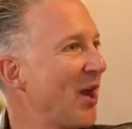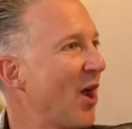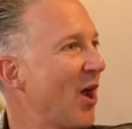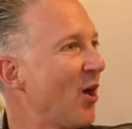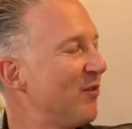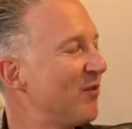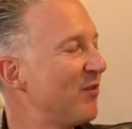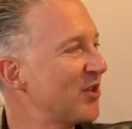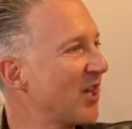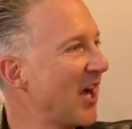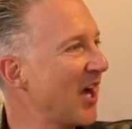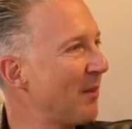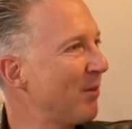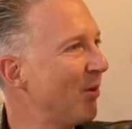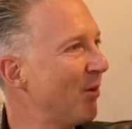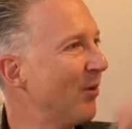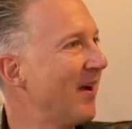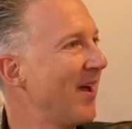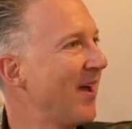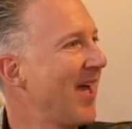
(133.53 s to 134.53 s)

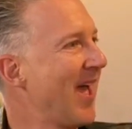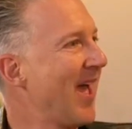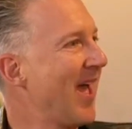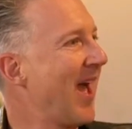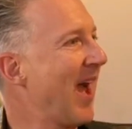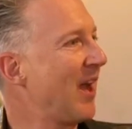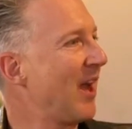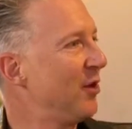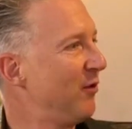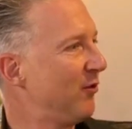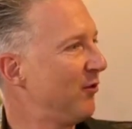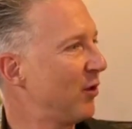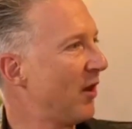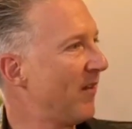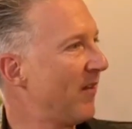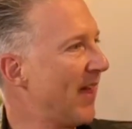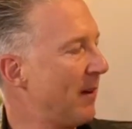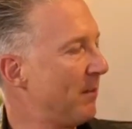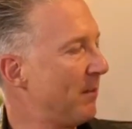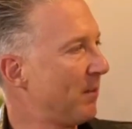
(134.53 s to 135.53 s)
double, and you've got
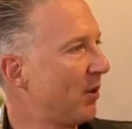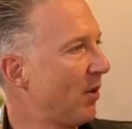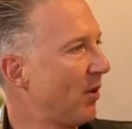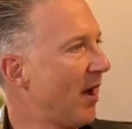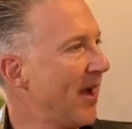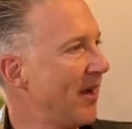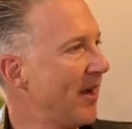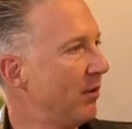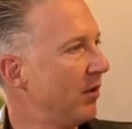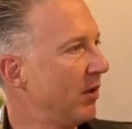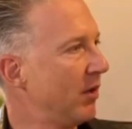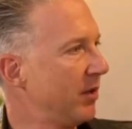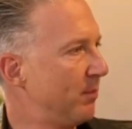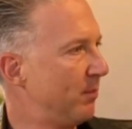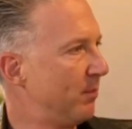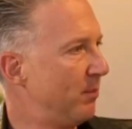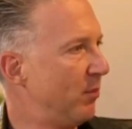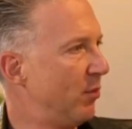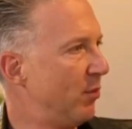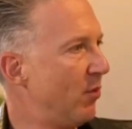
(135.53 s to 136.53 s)
that bright
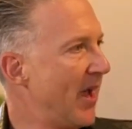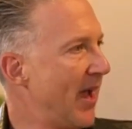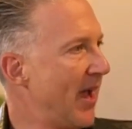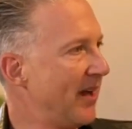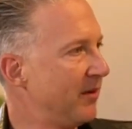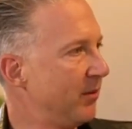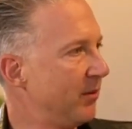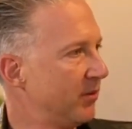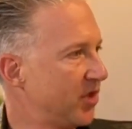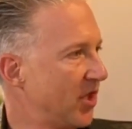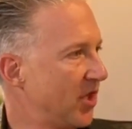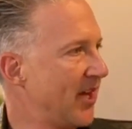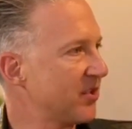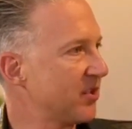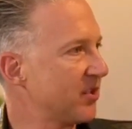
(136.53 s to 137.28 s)
red chest